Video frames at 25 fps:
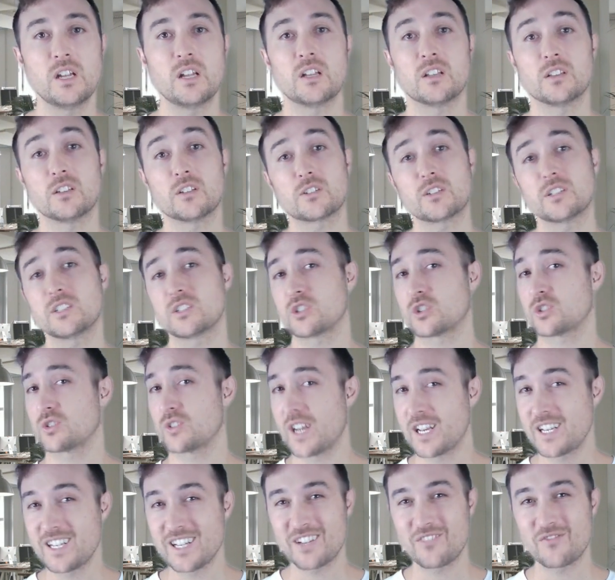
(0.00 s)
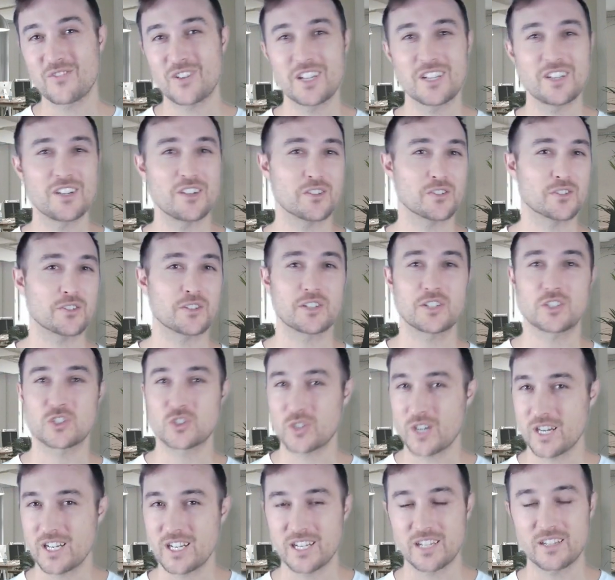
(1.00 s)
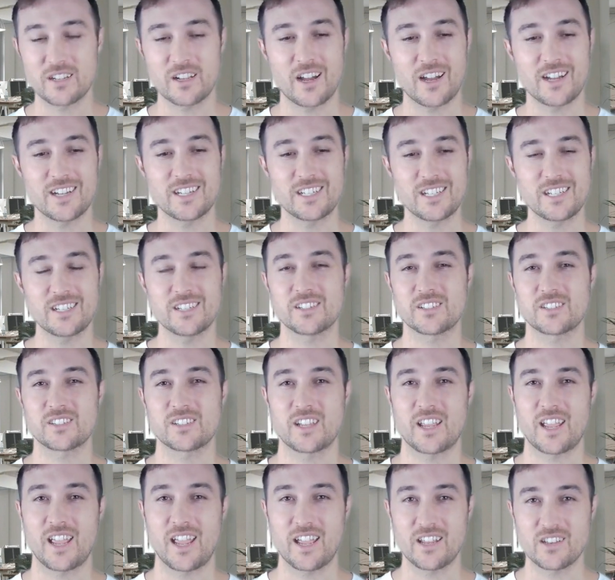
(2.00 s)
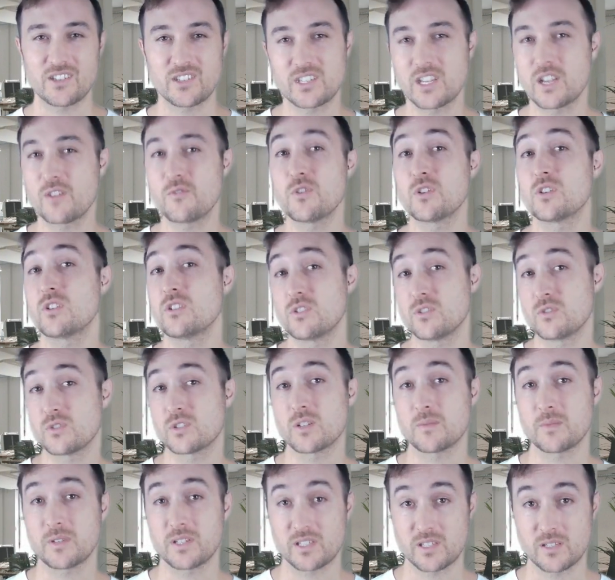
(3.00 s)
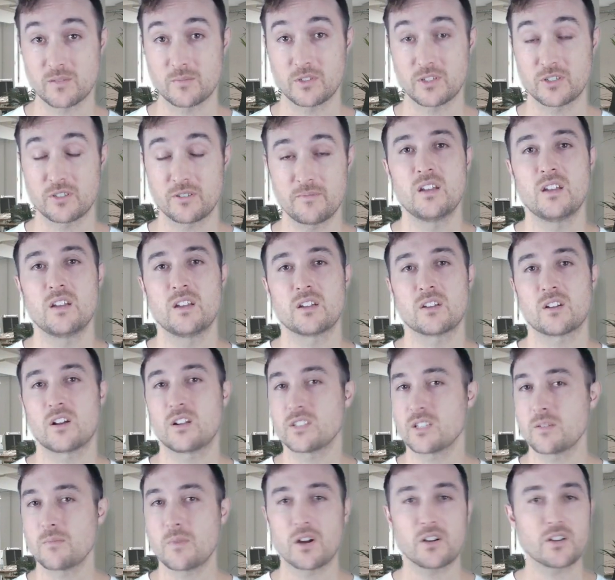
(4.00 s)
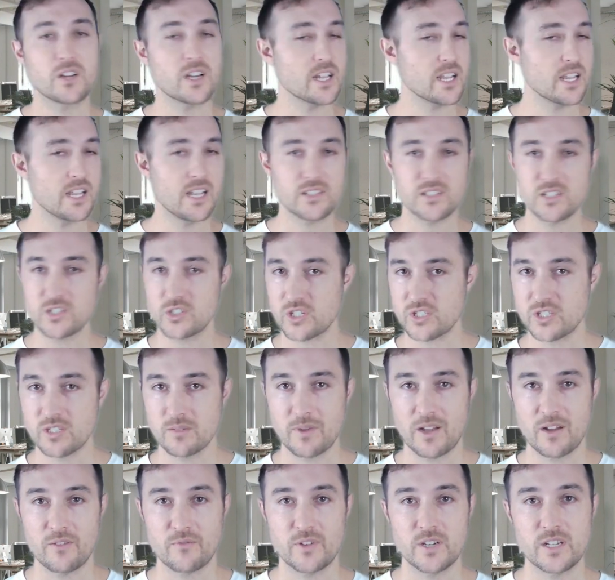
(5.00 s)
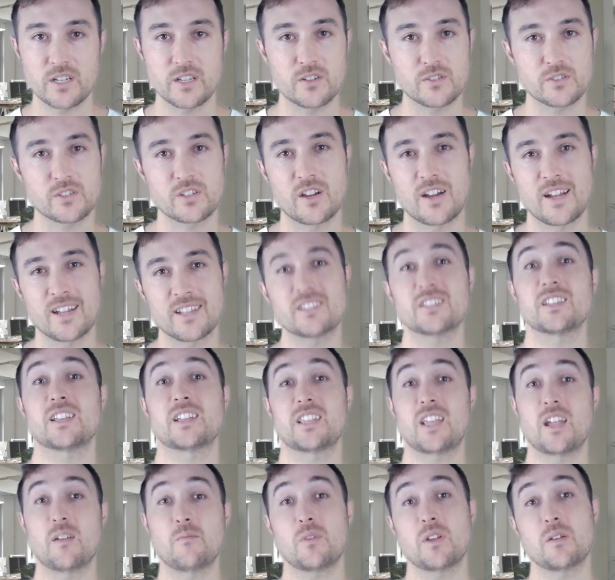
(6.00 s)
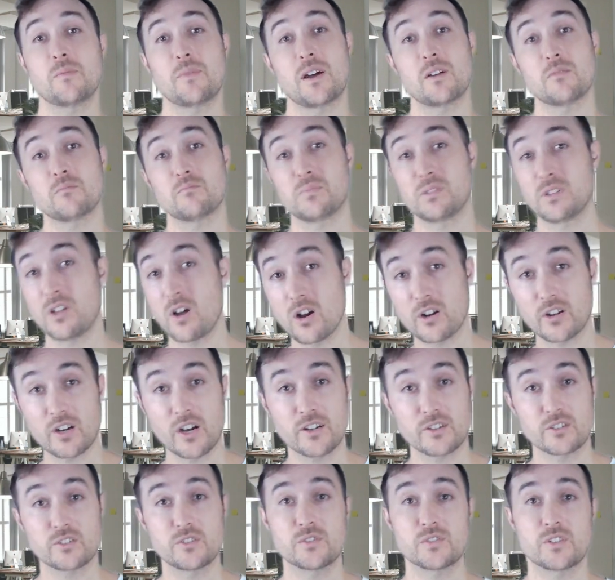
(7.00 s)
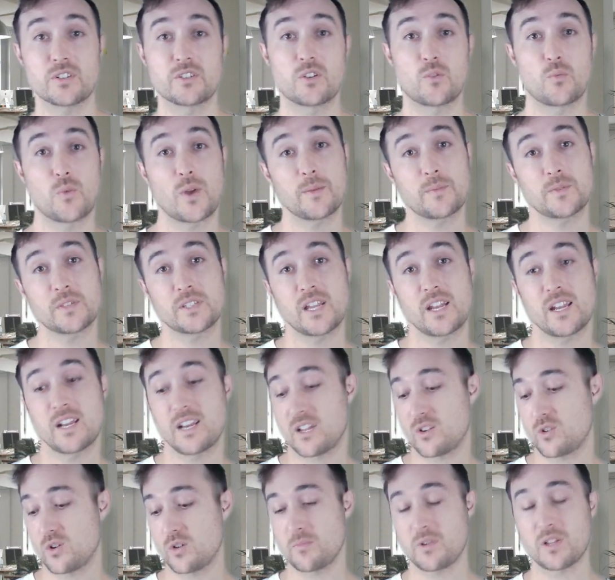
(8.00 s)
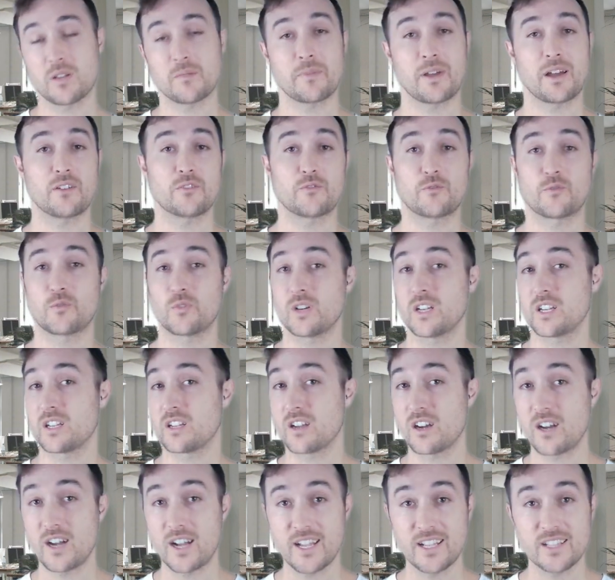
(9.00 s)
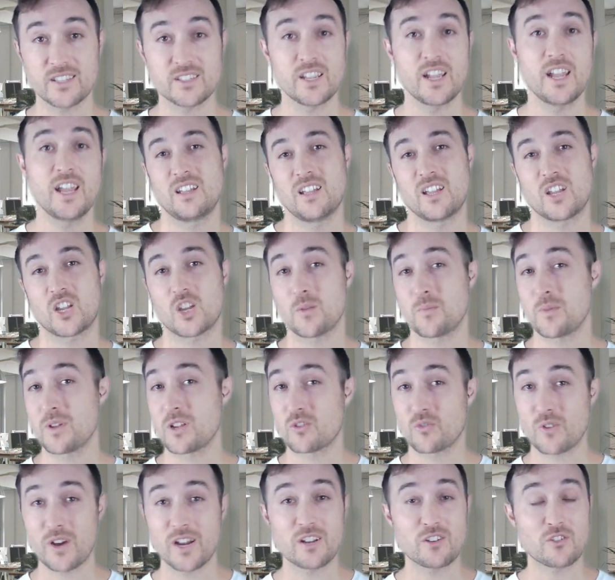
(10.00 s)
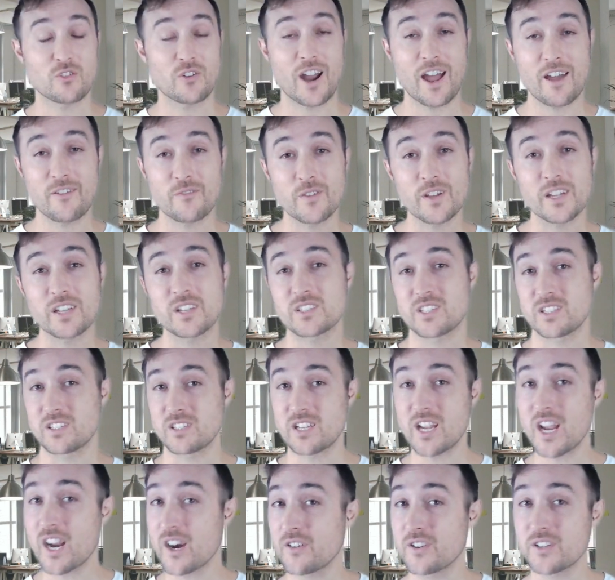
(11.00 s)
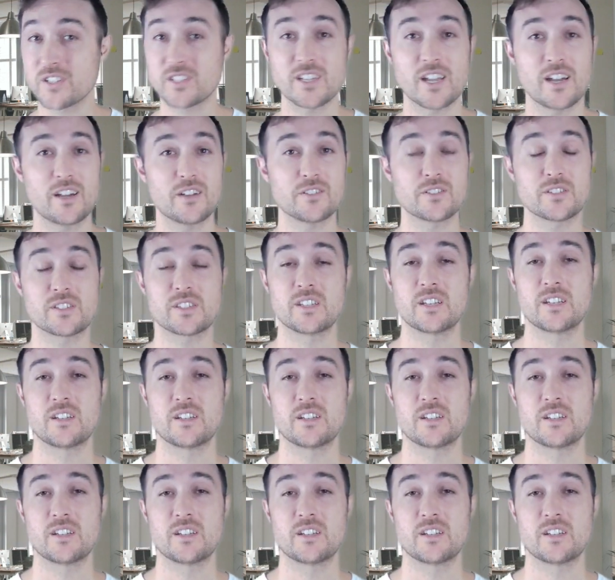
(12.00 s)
Look at trending videos, look at trending ideas, and see if you can do something similar. Content marketing isn't just about videos, guys. It can be about blog articles on your website. It could be about free guides. It could be great graphics and carousels.